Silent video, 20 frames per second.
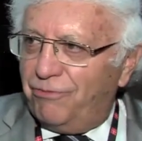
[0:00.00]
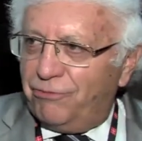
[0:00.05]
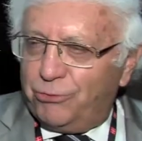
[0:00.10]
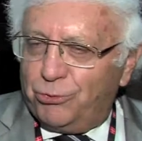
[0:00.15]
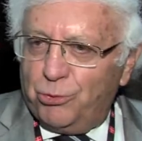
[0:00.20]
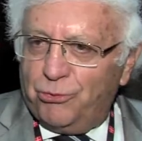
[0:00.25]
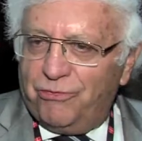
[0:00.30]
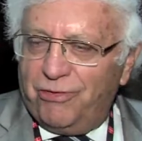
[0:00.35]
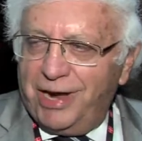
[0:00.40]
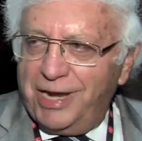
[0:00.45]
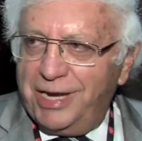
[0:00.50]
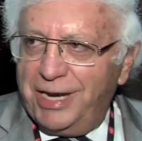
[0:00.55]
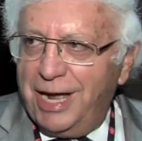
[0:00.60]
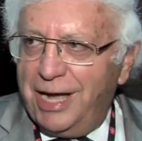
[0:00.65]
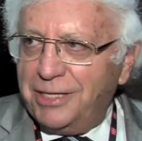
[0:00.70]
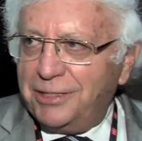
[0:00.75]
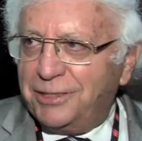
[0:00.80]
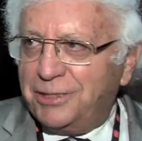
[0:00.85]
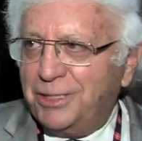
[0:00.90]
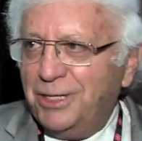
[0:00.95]
to
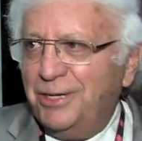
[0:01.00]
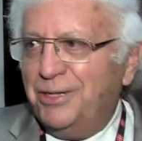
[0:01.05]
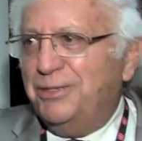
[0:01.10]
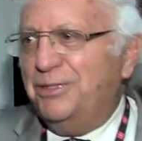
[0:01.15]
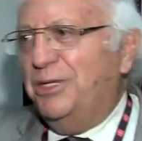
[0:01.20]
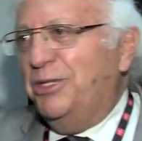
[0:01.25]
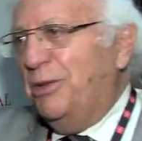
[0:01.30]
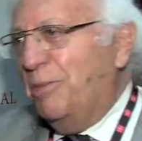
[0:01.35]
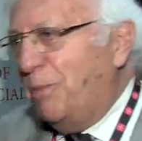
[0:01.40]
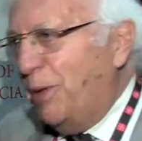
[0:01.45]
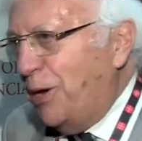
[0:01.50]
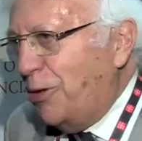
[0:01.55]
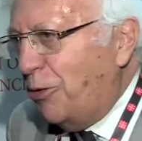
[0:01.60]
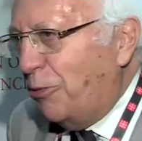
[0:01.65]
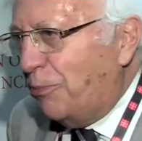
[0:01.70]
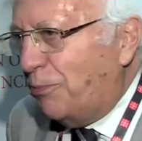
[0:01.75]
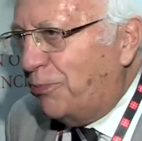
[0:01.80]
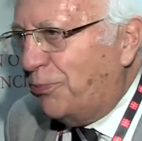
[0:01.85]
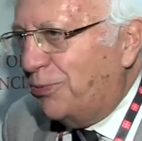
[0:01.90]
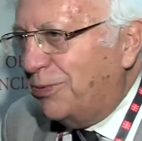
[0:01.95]
finance the
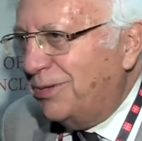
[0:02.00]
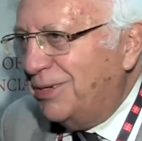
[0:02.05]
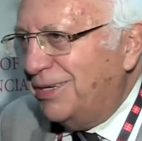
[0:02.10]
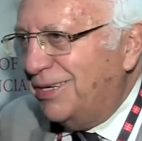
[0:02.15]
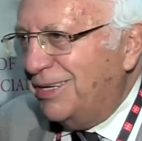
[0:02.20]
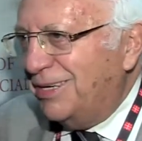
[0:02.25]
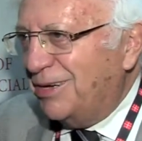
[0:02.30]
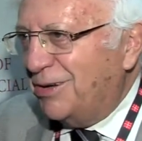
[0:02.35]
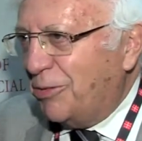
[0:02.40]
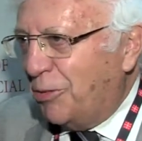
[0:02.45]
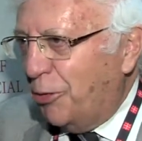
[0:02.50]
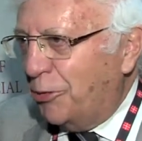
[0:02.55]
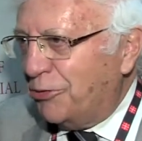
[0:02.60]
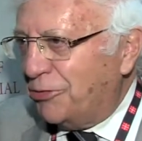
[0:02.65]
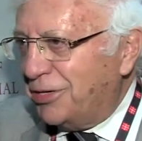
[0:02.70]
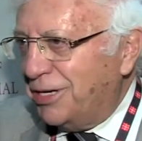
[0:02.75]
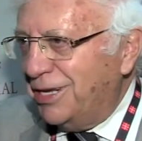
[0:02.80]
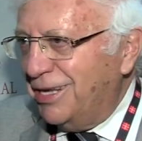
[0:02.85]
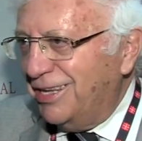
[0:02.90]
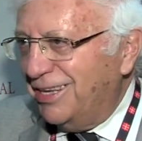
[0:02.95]
developed
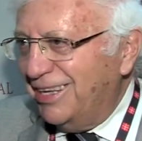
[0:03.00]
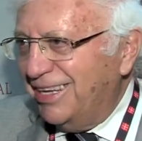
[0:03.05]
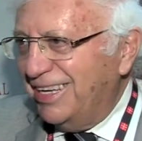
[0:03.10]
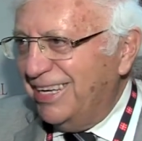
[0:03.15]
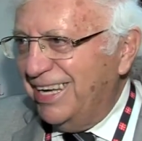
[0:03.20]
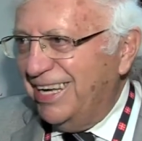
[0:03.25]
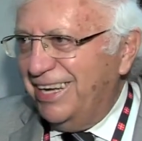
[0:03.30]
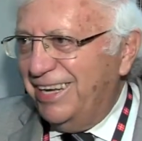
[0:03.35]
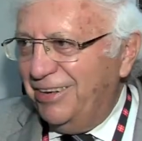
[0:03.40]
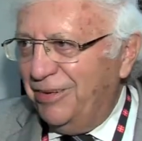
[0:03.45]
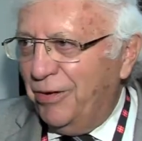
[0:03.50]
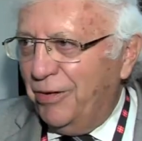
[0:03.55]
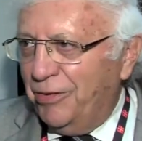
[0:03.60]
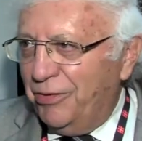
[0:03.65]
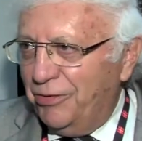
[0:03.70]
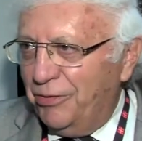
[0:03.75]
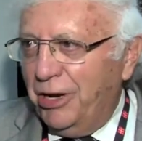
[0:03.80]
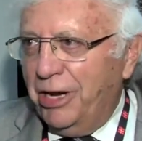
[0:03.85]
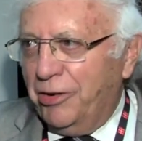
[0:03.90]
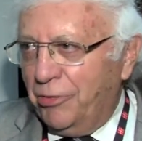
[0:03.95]
country, and
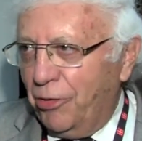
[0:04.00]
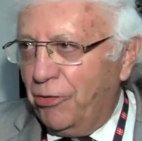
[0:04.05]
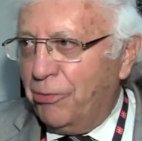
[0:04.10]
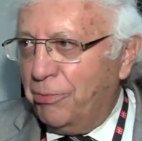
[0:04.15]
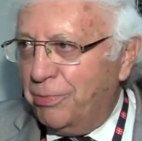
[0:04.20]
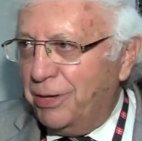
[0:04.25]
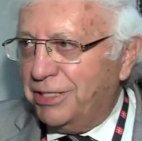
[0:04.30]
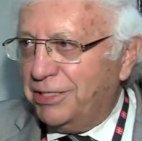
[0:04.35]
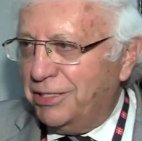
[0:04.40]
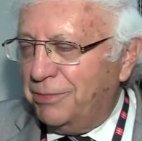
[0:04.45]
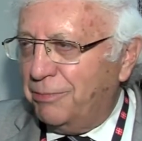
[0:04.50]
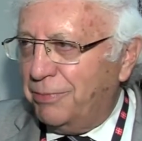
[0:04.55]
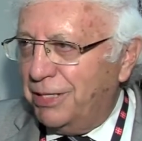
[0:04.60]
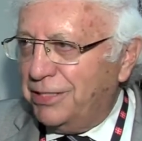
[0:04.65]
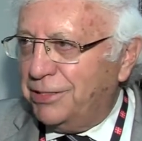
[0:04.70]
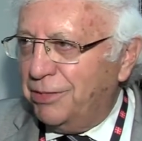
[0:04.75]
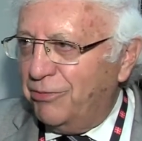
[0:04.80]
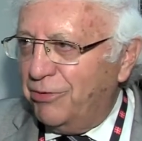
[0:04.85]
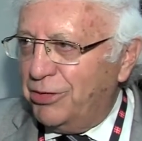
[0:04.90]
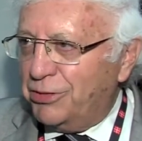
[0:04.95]
not
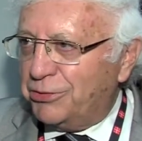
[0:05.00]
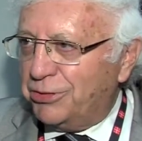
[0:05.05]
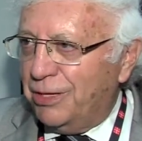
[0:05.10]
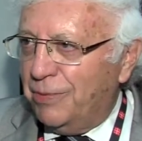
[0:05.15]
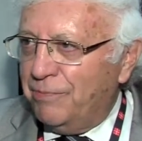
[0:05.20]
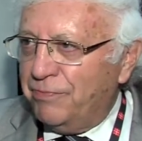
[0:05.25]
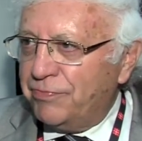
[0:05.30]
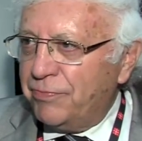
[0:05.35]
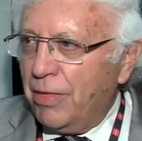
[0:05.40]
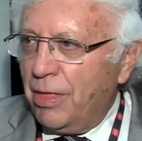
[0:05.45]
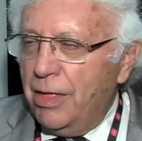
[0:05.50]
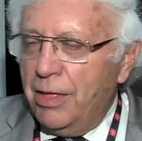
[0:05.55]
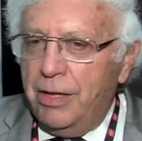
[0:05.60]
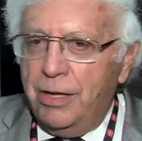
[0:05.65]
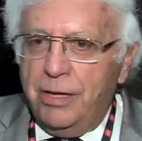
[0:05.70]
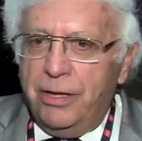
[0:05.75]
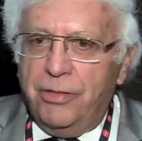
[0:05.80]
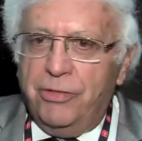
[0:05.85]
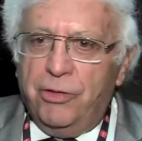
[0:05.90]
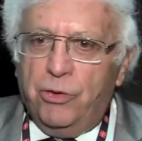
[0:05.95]
vice versa.
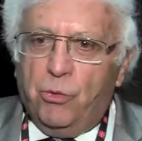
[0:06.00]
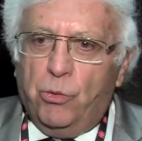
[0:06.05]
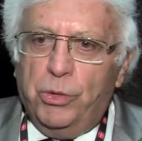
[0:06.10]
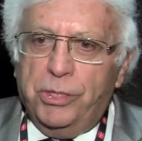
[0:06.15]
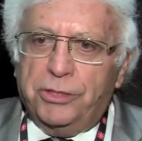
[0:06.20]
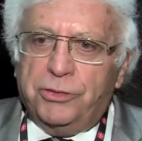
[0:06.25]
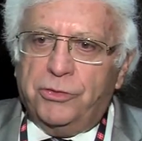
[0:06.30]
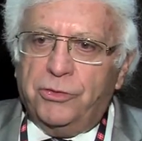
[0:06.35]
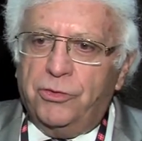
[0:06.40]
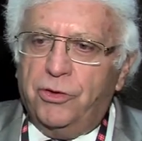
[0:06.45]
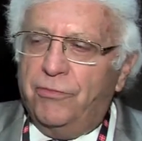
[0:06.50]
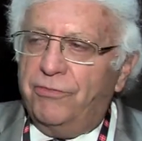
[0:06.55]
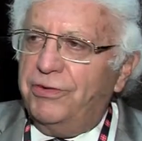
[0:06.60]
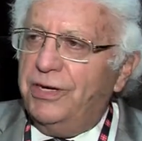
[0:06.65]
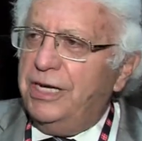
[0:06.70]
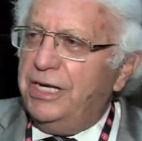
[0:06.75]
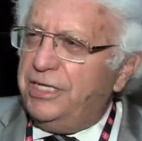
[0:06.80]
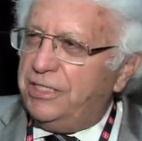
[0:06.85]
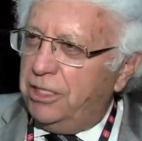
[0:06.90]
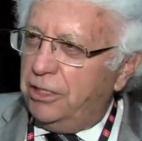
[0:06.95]
The question of
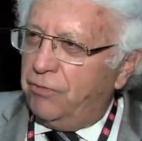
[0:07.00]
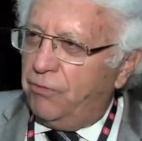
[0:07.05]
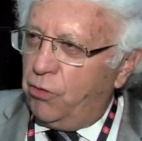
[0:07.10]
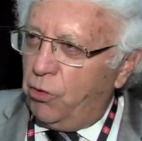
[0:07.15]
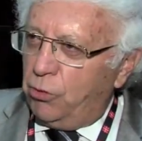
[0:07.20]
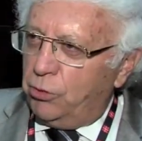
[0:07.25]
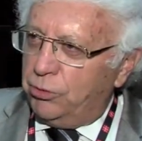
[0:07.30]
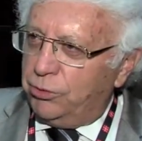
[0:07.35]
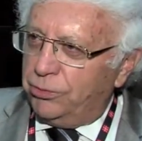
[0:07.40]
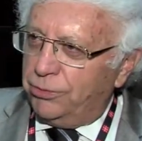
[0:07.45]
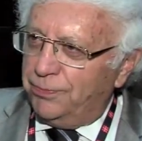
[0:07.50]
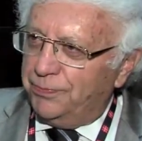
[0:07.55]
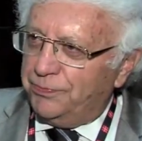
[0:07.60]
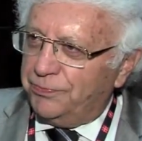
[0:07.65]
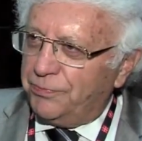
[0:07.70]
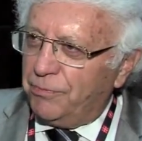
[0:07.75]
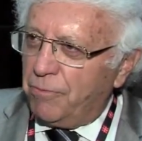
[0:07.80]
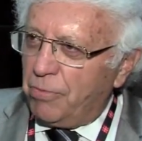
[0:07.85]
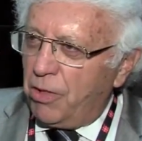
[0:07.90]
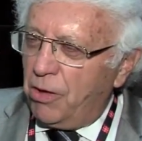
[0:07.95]
illicit flows,
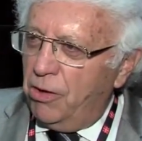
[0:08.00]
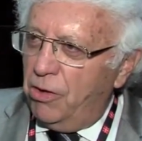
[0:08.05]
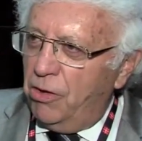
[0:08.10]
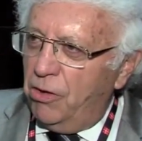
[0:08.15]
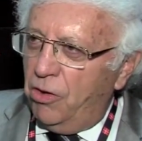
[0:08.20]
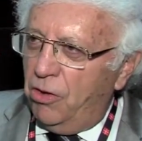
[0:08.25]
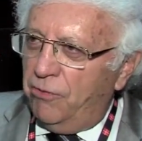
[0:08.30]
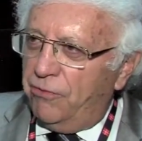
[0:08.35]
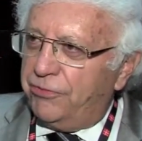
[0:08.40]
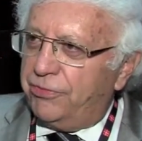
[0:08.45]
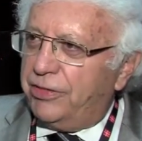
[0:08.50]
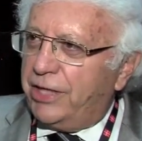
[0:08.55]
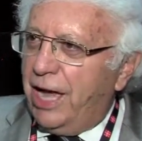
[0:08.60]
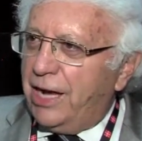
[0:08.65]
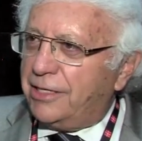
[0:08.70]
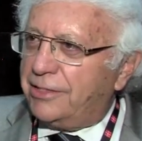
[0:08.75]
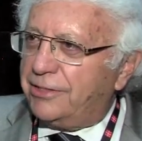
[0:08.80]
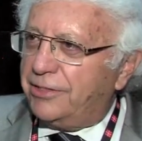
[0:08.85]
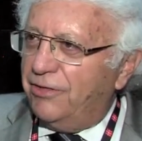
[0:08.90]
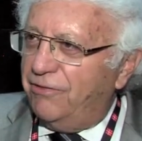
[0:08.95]
of
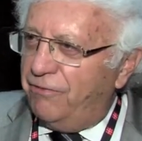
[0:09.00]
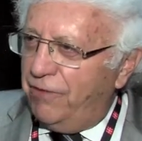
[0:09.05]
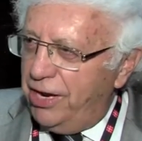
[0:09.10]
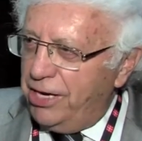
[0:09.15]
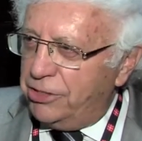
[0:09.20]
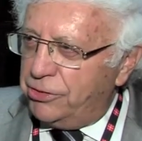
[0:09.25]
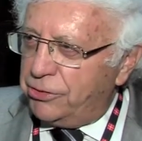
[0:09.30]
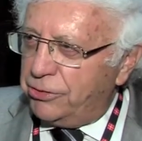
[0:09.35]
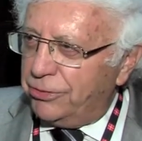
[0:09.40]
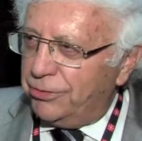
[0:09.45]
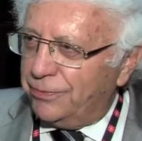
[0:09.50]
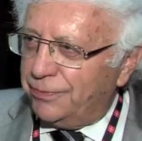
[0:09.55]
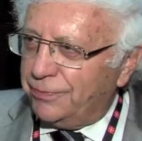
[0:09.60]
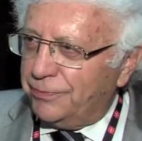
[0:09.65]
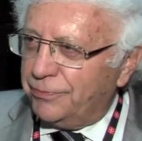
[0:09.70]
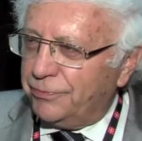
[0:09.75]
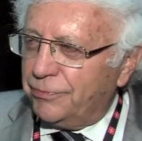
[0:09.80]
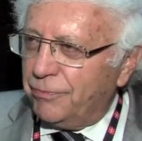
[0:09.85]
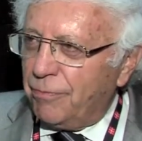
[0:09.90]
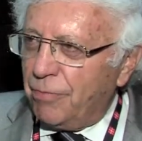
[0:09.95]
tax evasion,
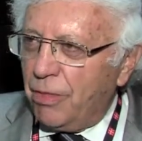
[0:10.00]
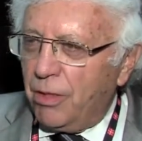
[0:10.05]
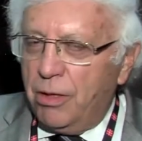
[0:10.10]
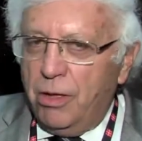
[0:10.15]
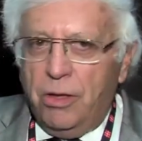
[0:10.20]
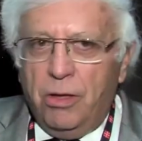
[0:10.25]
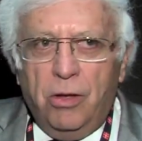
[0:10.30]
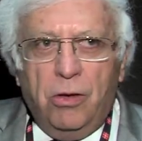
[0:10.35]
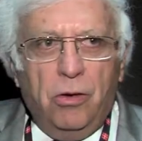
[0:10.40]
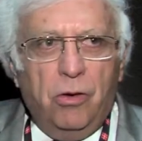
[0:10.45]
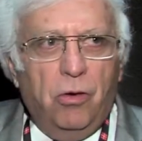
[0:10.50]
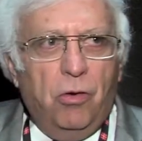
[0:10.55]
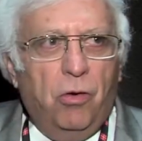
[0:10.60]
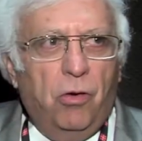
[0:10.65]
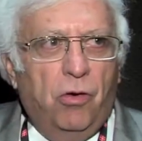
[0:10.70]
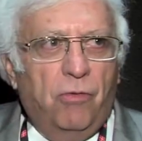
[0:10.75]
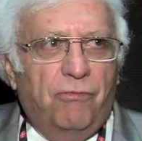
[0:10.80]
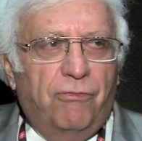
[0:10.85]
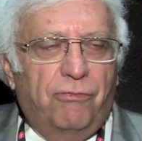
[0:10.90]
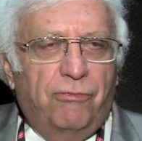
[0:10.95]

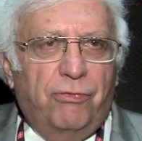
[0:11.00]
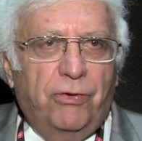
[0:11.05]
of